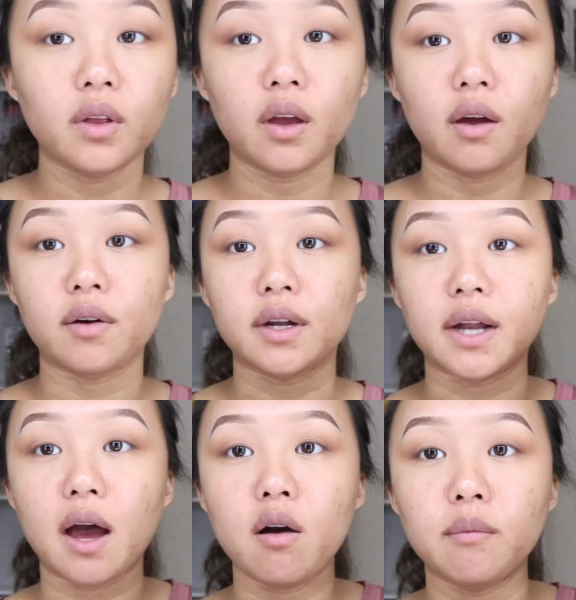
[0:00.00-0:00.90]
Alright,
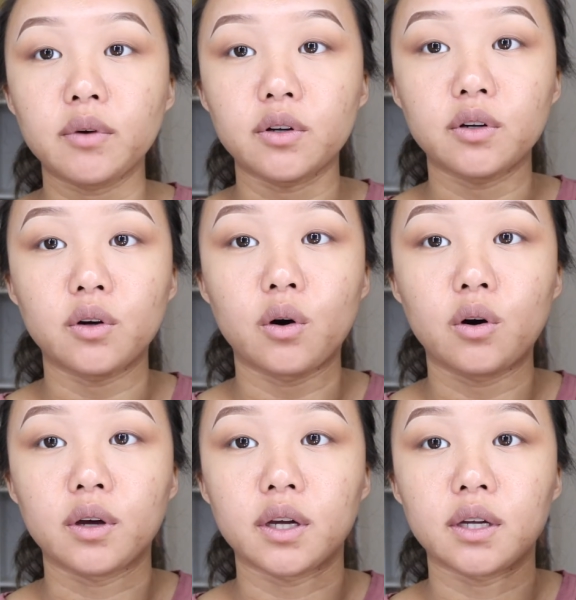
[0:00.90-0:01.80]
now I'm gonna
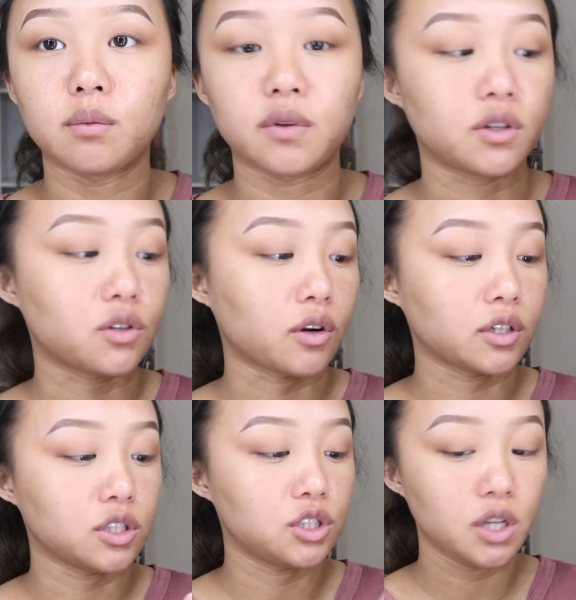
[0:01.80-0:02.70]
go in with the
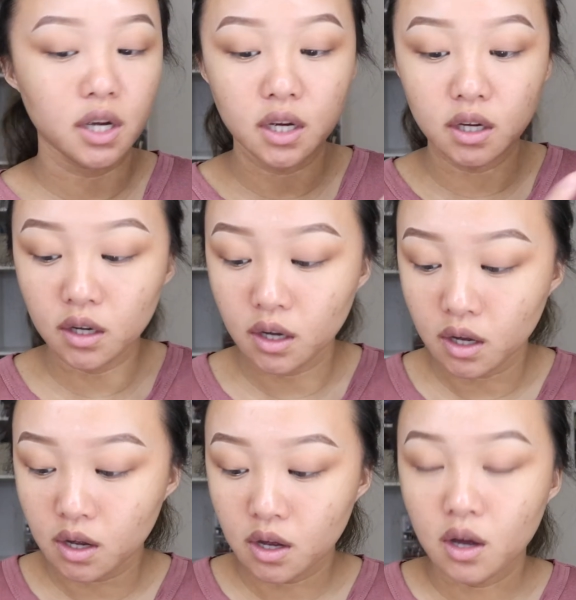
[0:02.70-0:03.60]
darkest shade
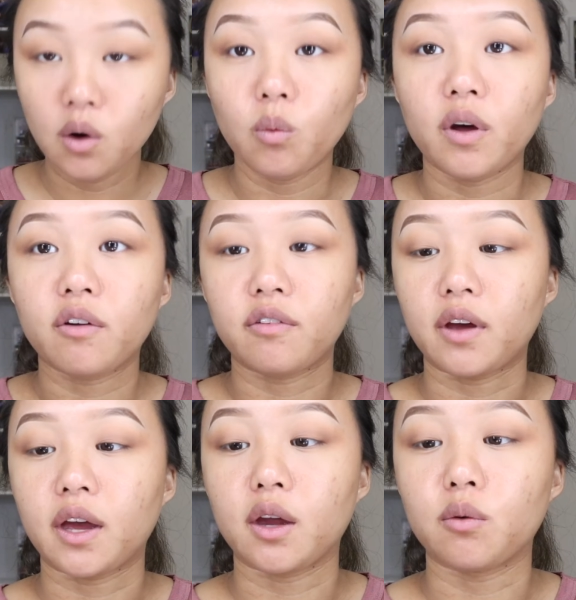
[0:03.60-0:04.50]
with
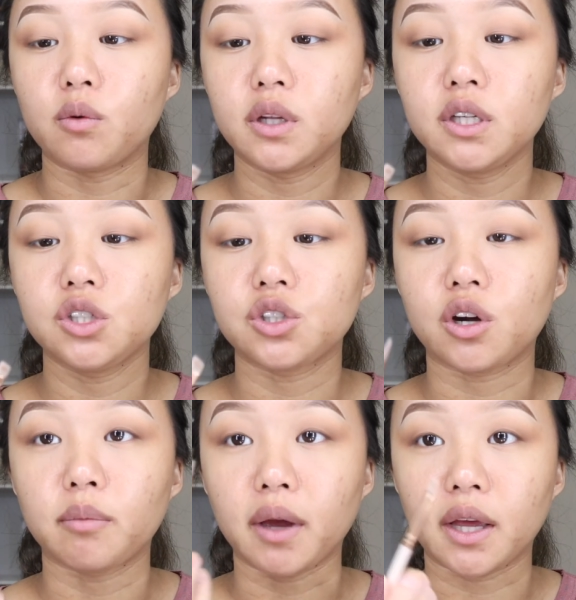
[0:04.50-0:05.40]
a really
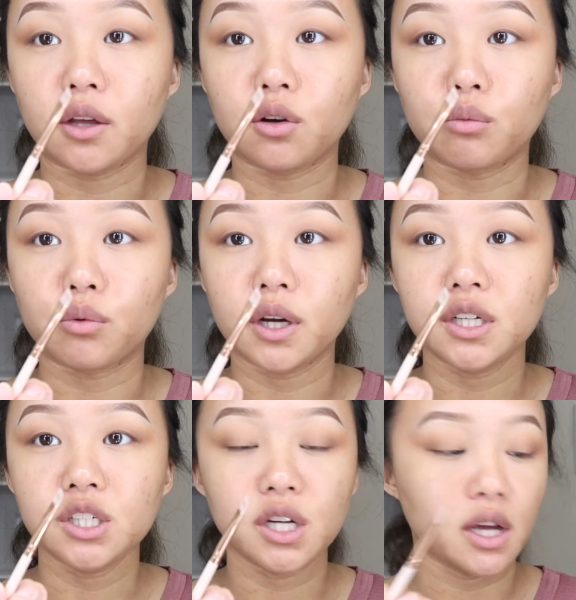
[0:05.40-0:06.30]
sharp angle
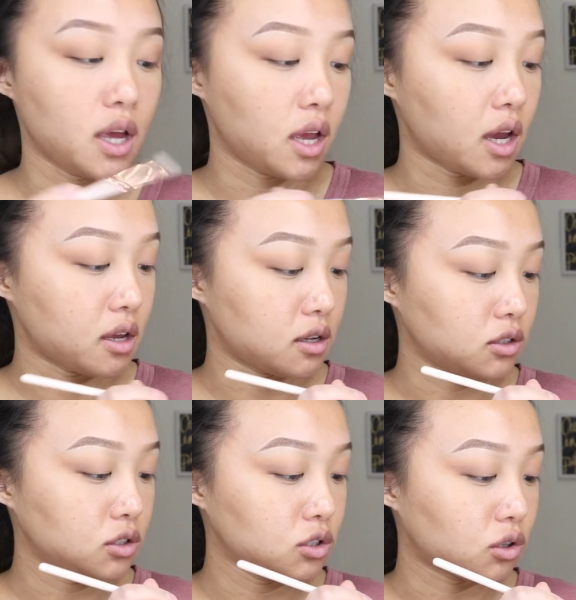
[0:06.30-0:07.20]
brush
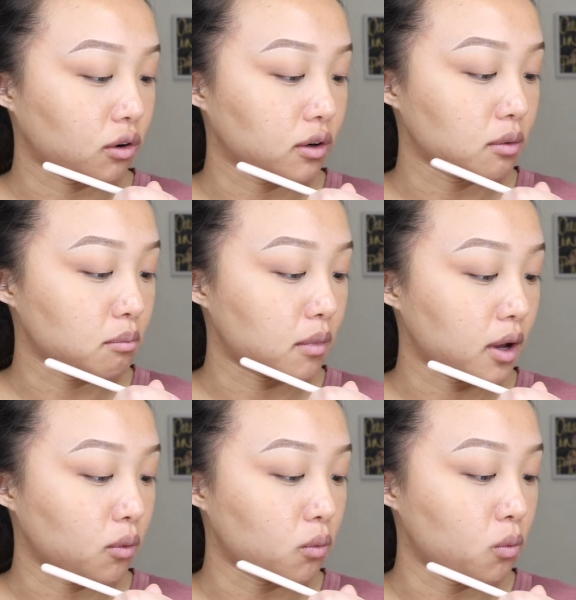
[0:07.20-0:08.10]
and start
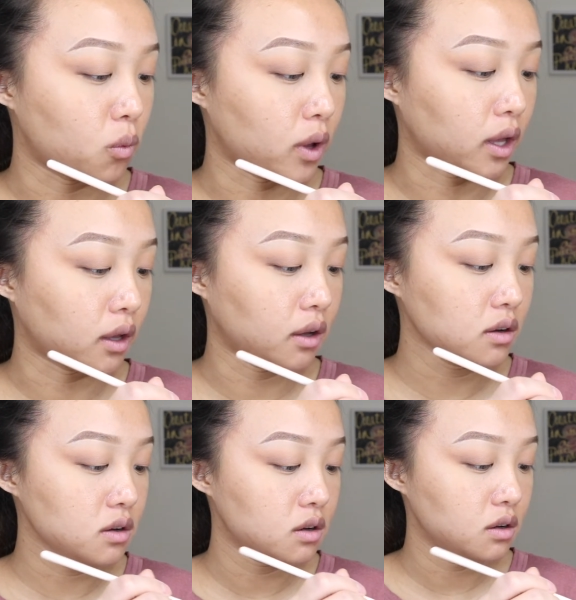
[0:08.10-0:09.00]
my
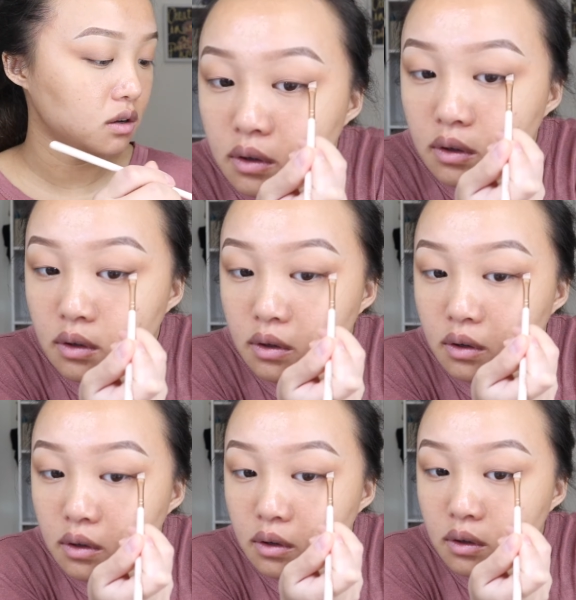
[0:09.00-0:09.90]
wing. And if
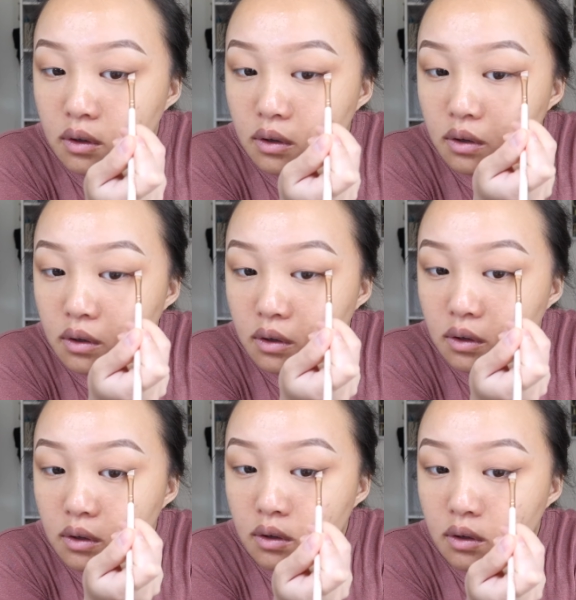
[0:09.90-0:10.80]
you guys don't
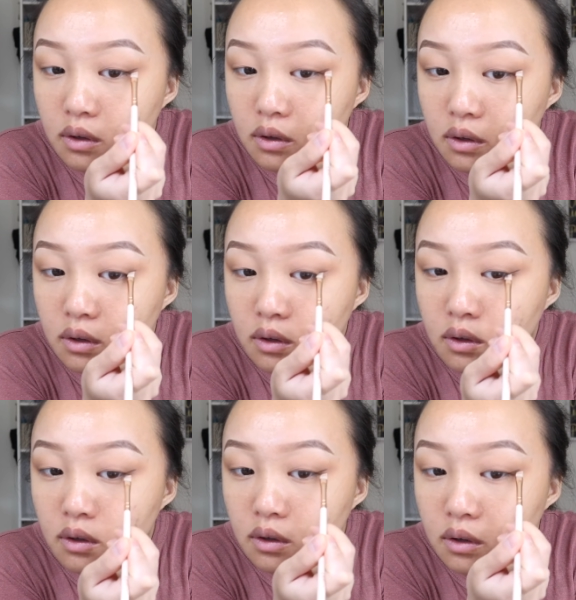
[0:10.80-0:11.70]
know, I
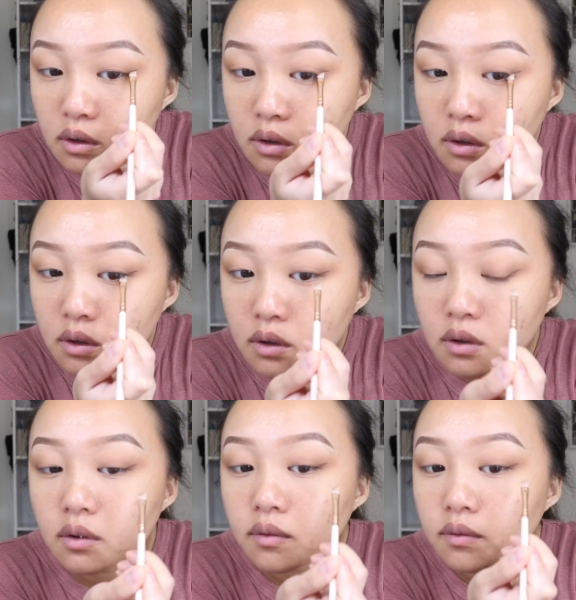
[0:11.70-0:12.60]
absolutely love this
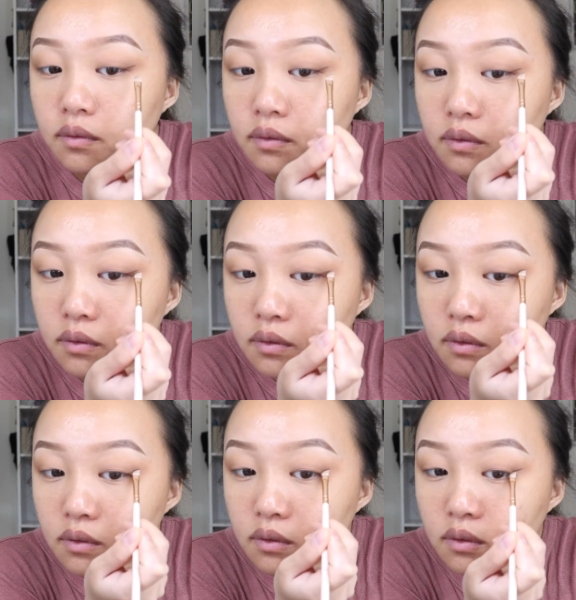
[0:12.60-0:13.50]
kind of like
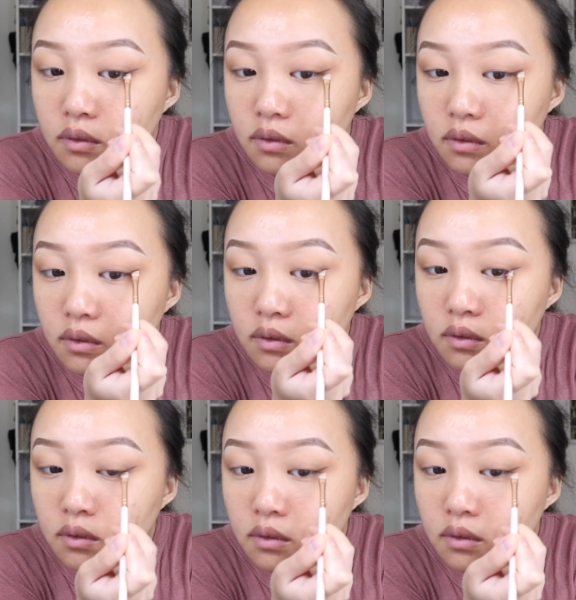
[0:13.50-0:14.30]
wing look.